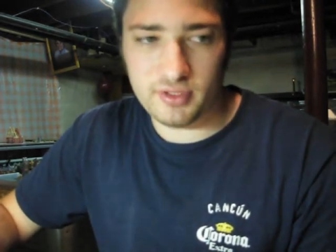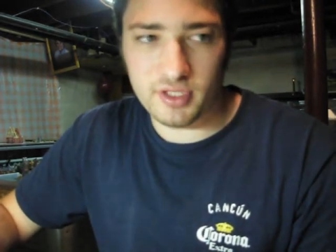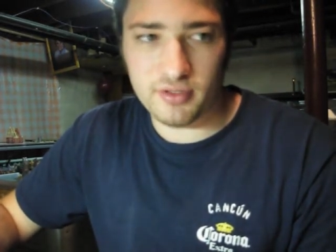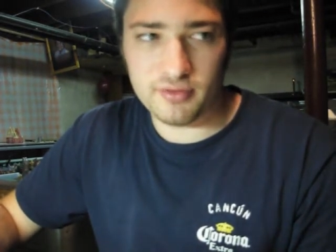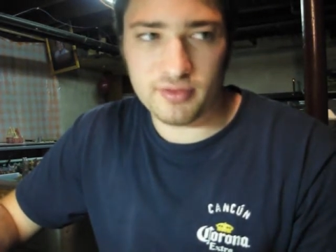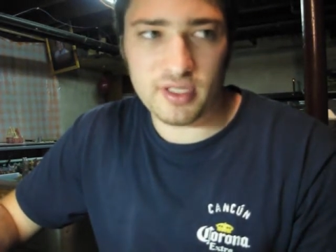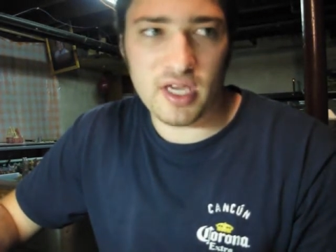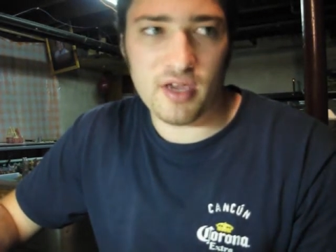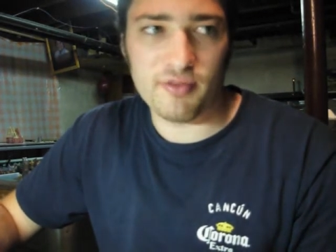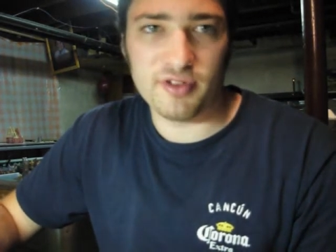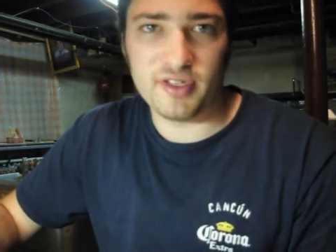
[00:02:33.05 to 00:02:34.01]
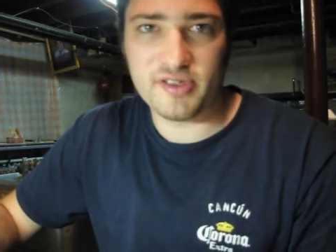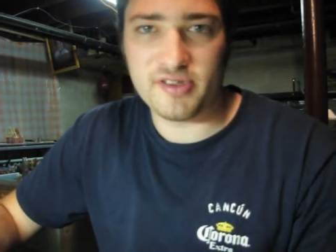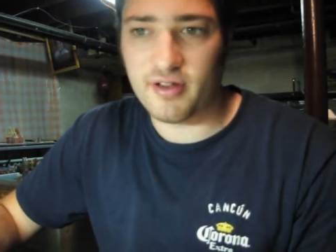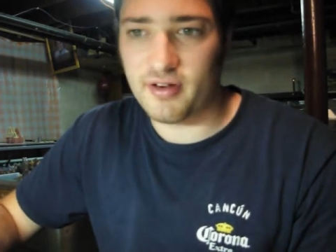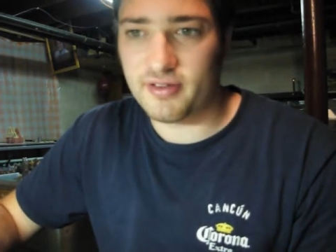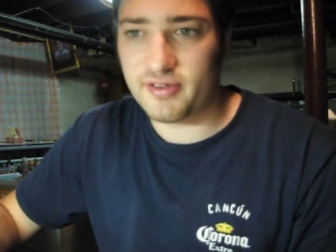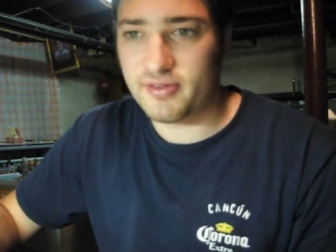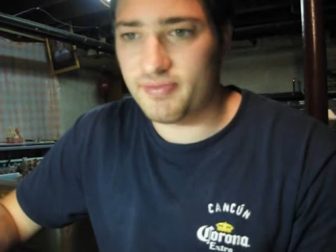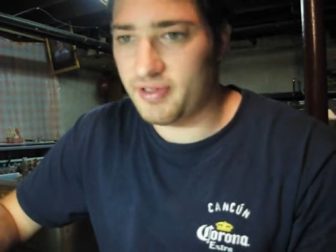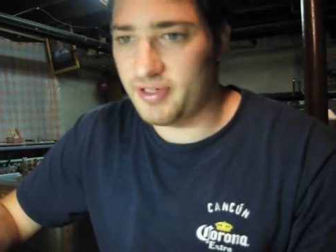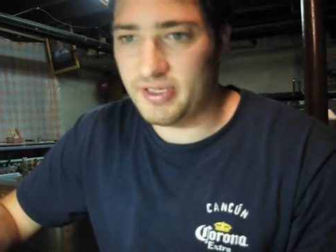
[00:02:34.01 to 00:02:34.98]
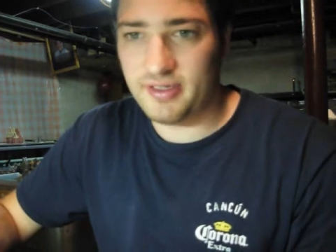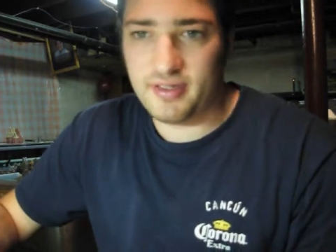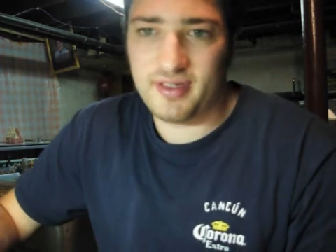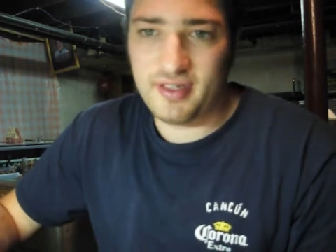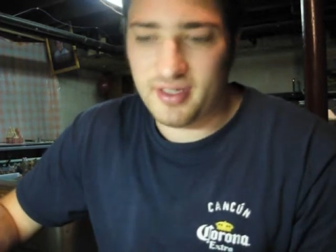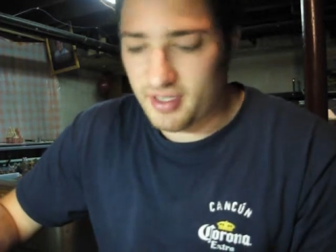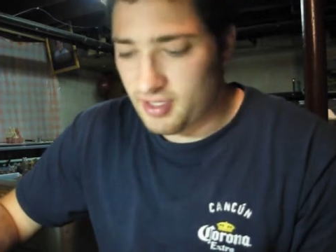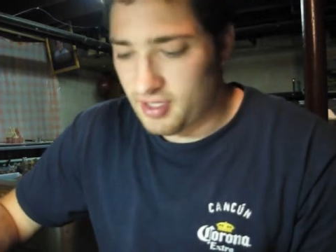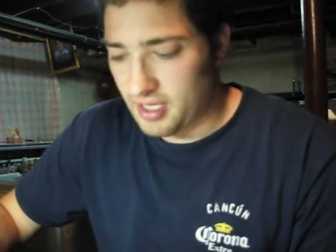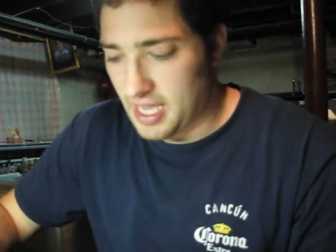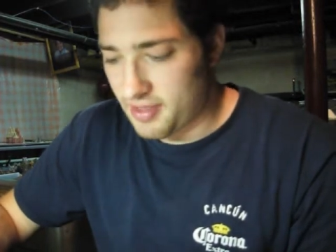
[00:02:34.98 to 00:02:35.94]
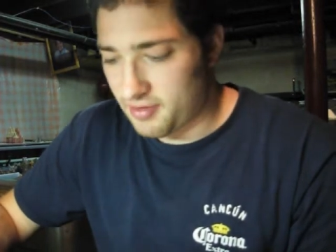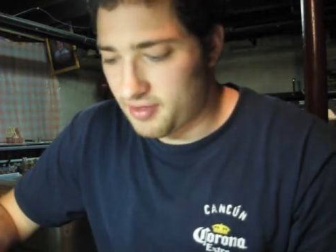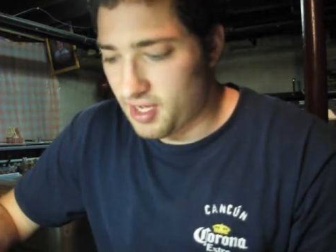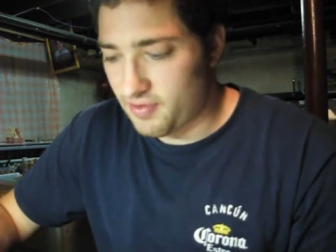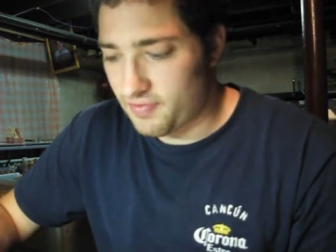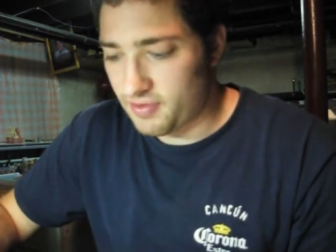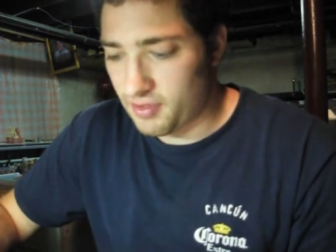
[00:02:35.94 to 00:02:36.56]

the game really starts, but again, they're tough.